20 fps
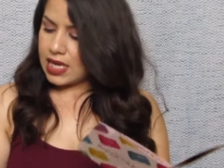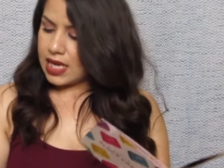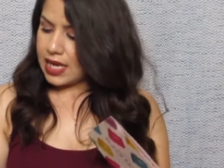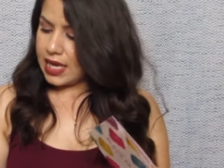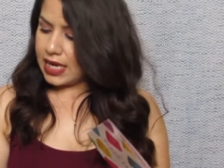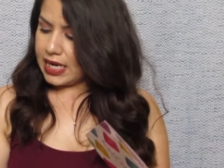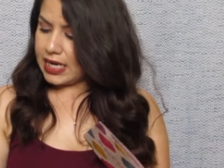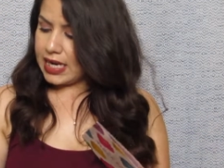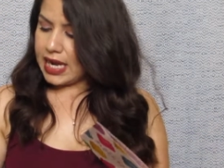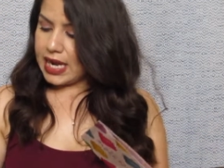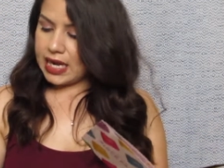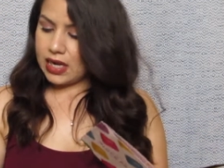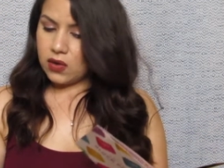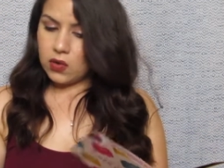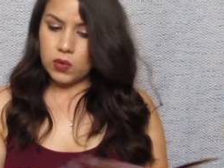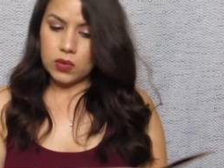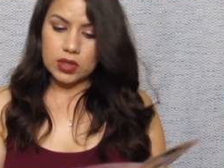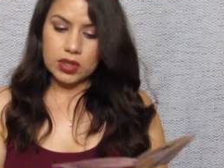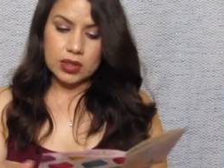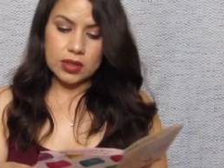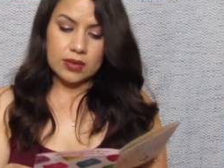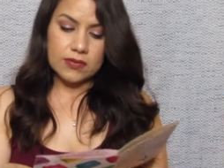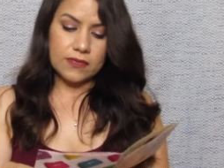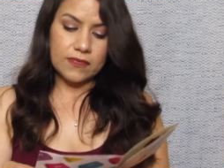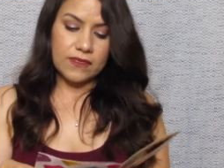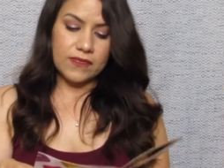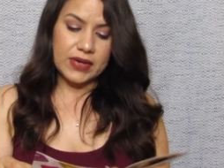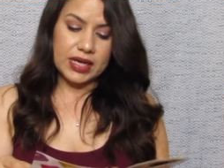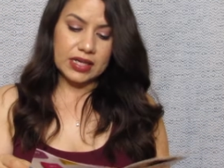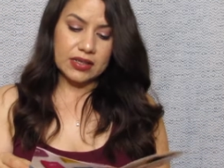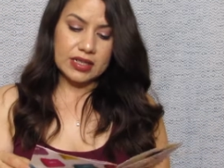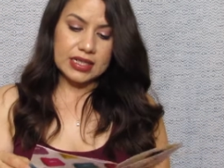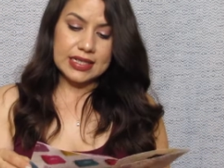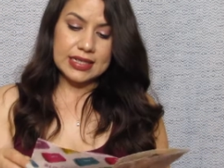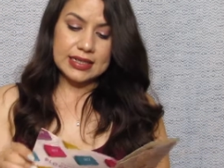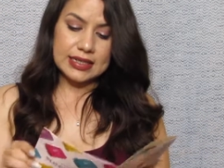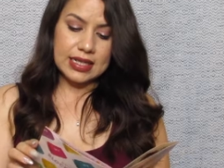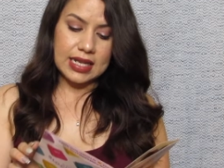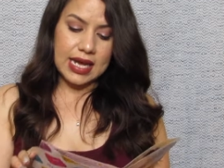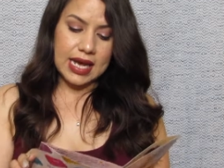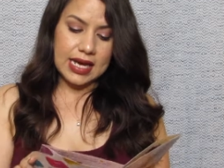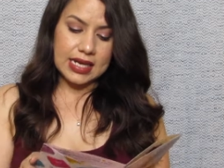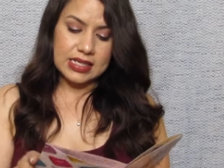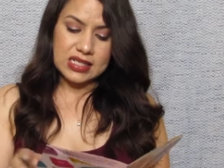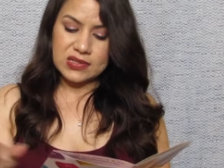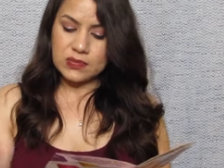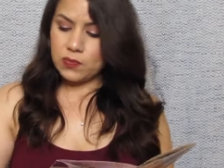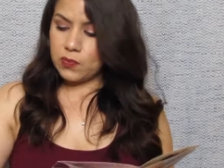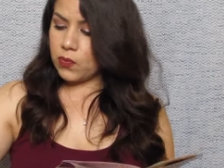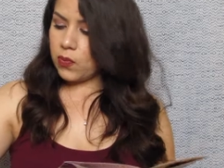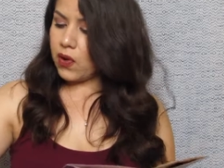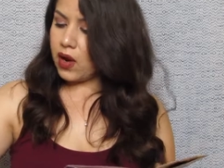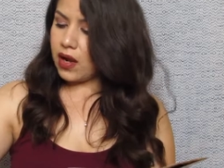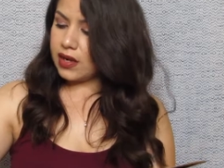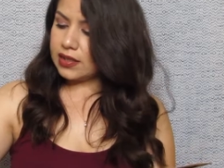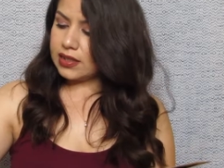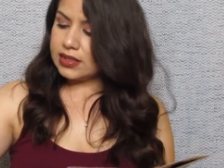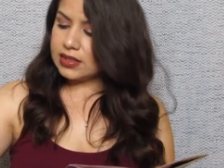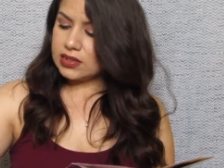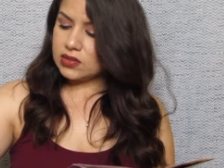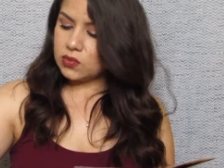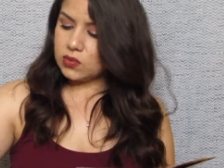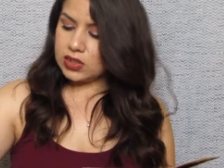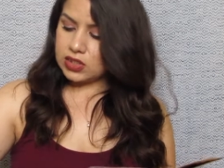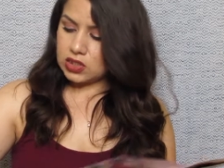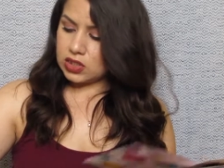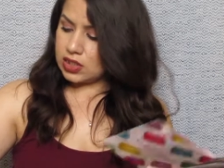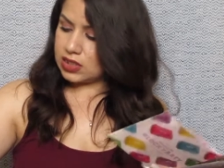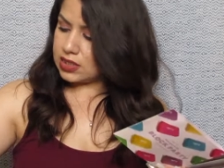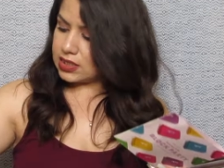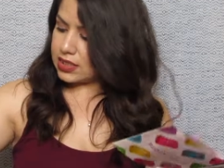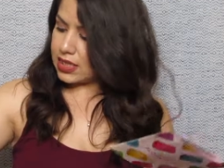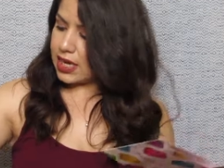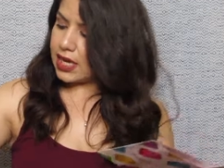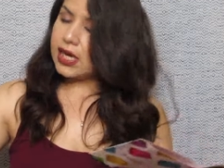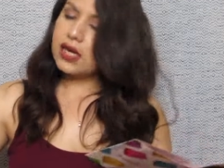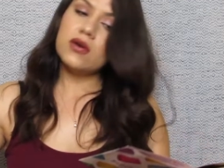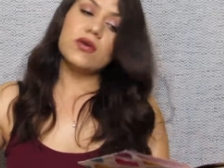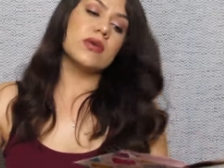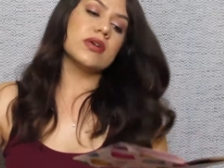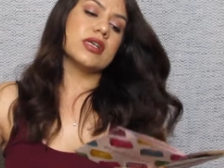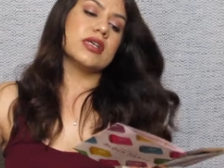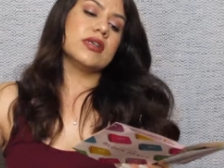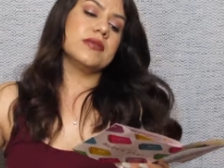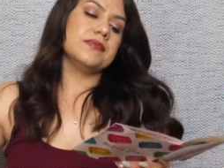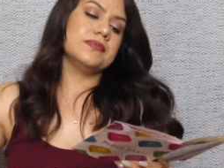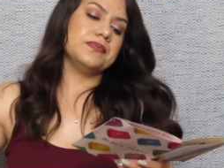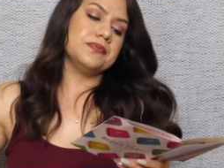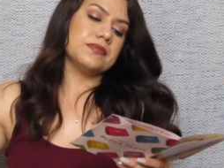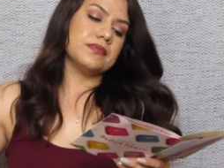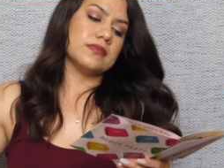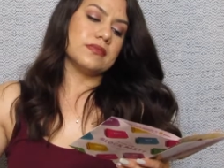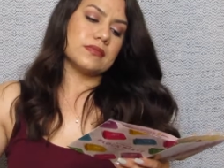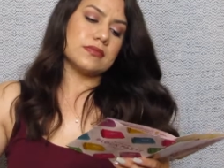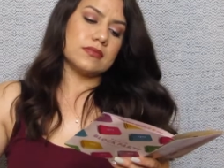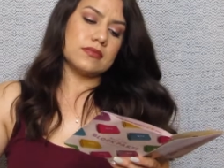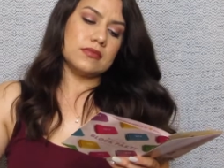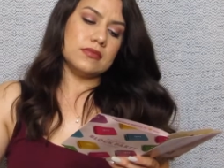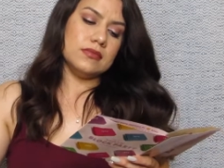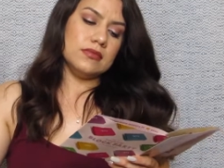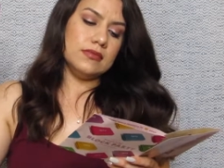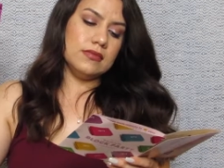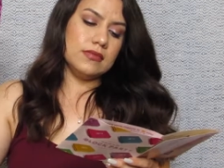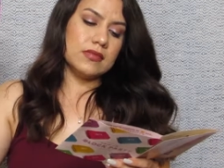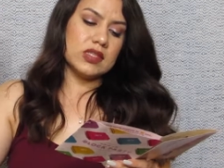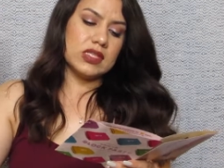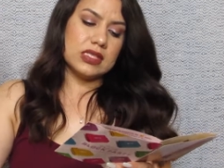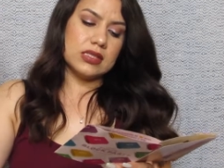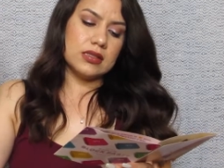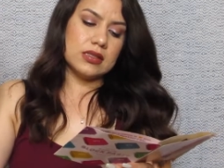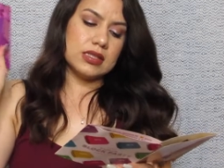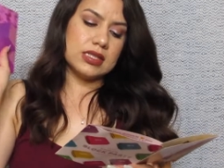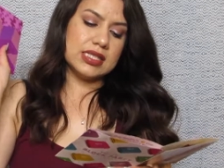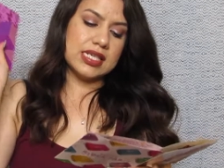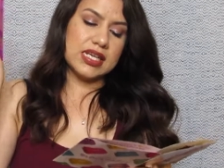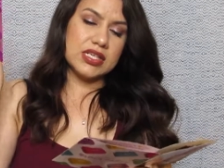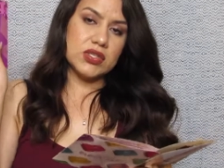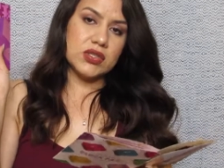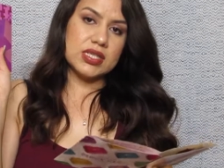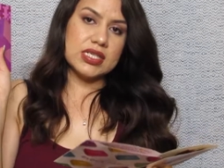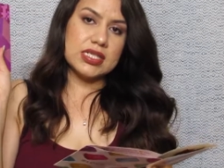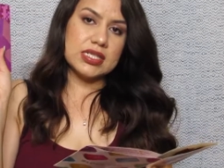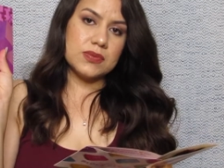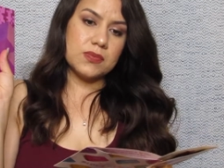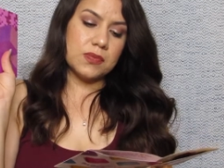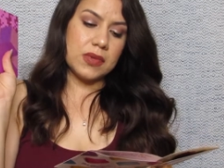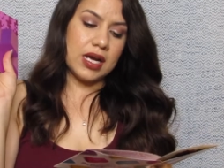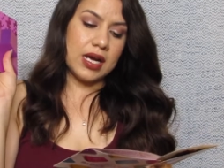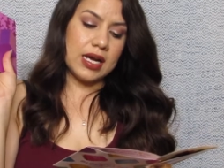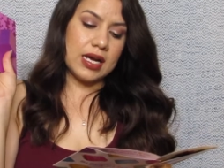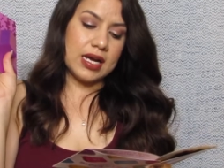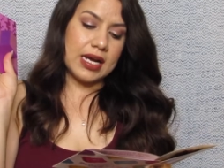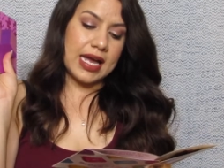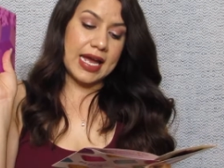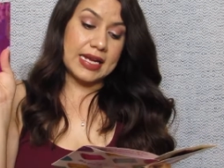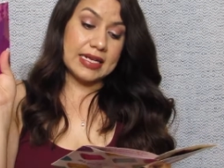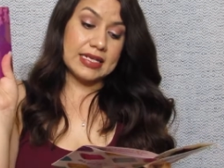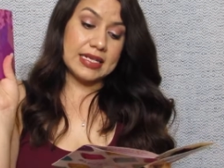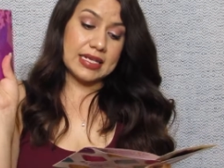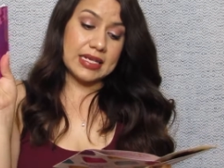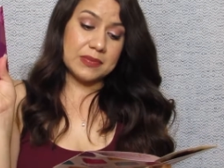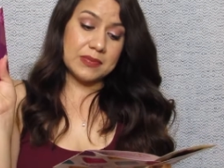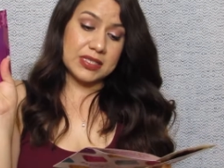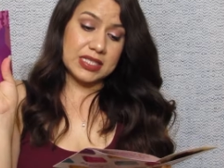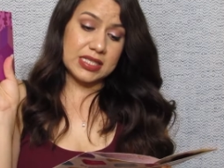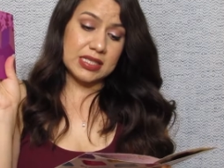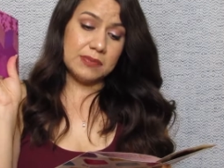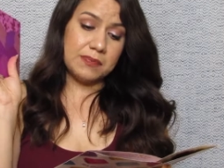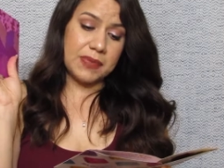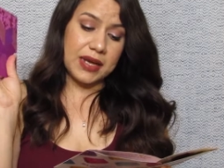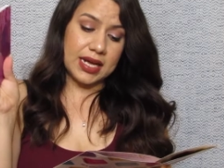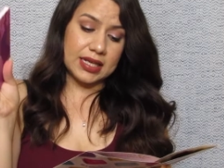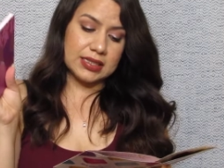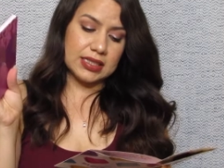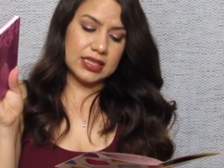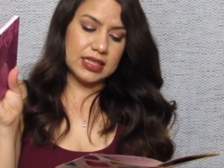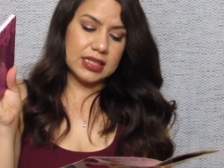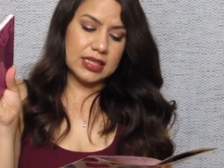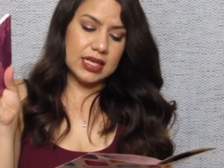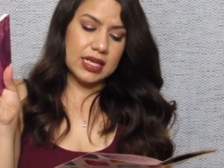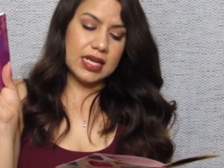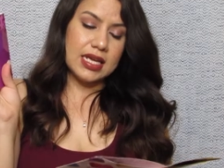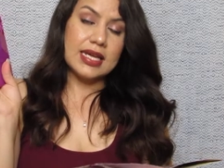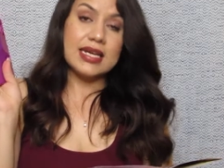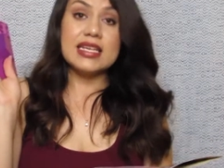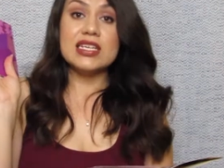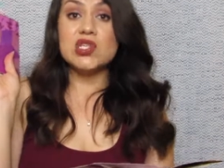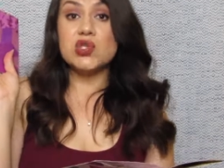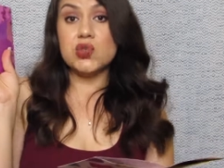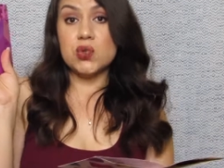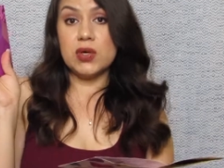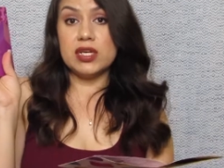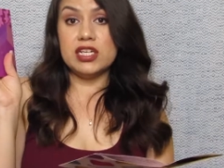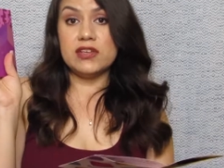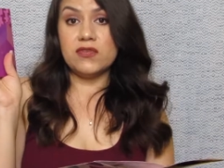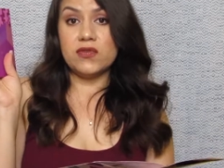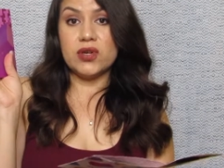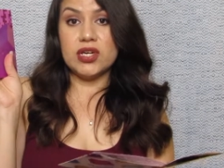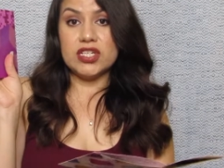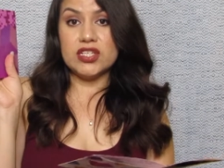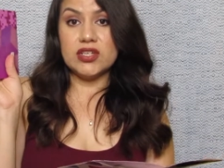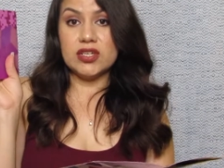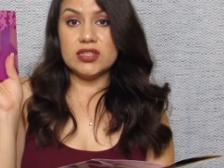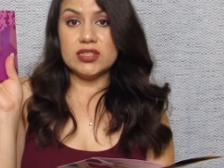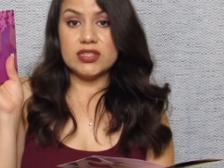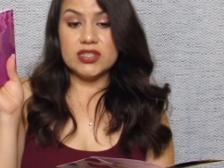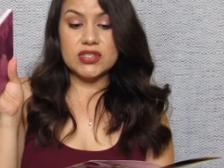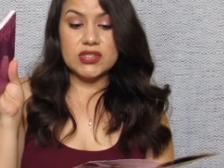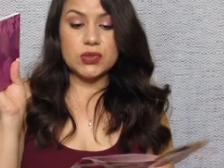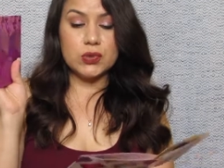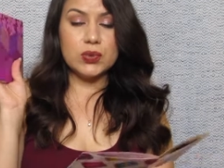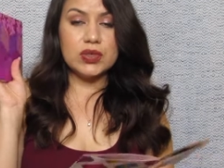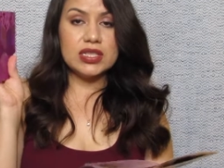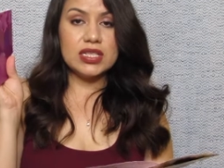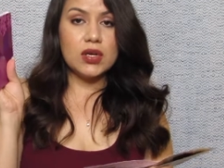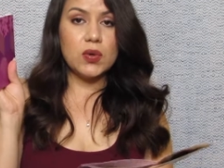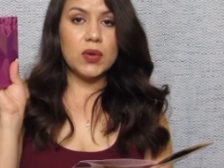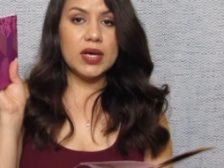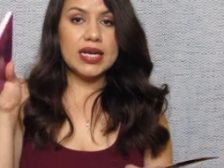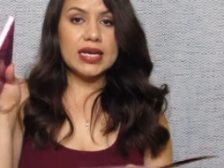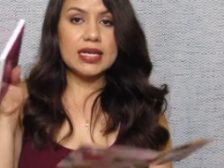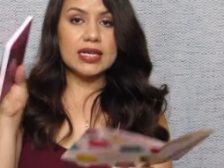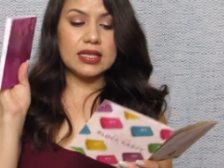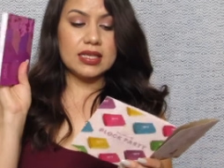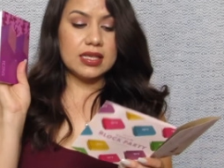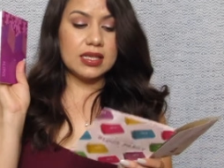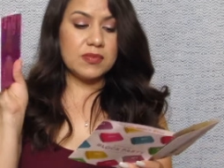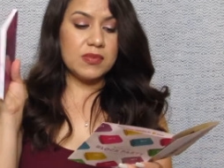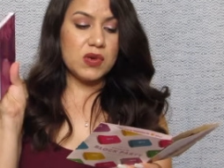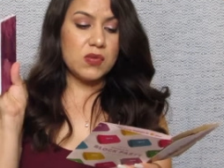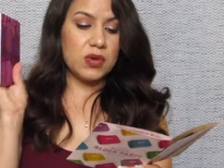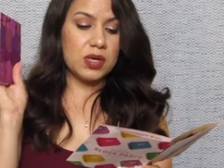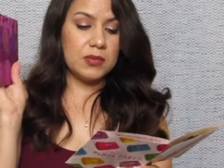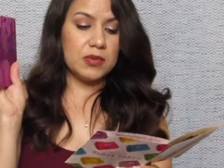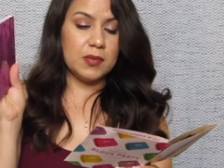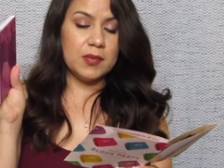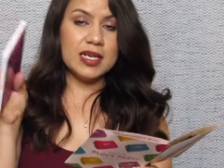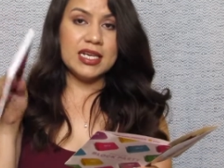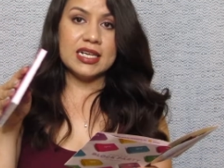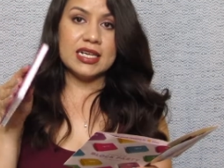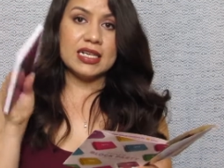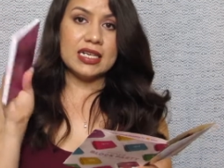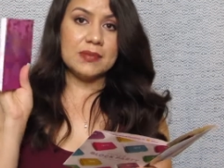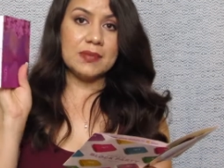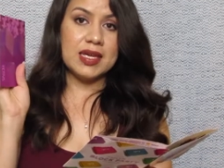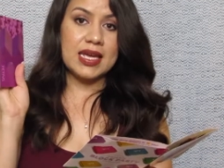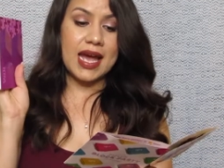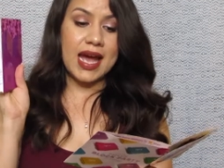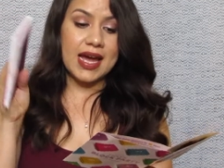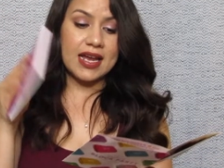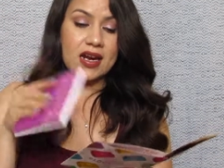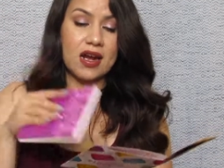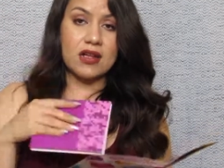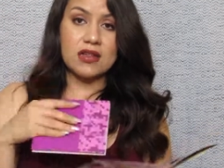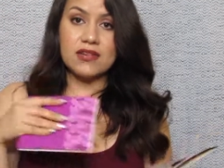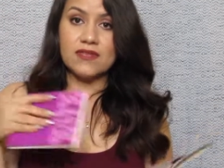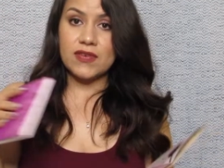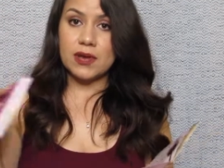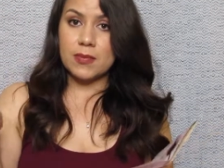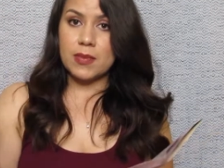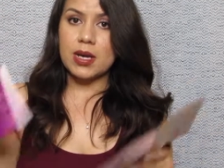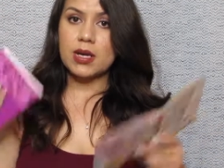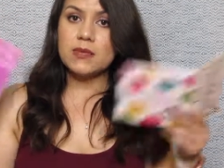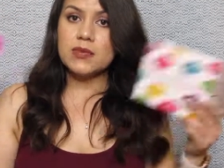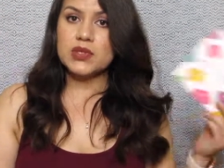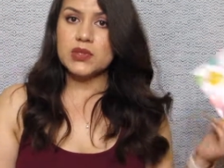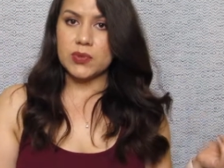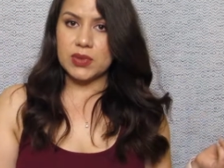And our very last product, which is our Tetris uh, and Ipsy palette, is $24. So really quick, give me one moment. Let me add all of them up so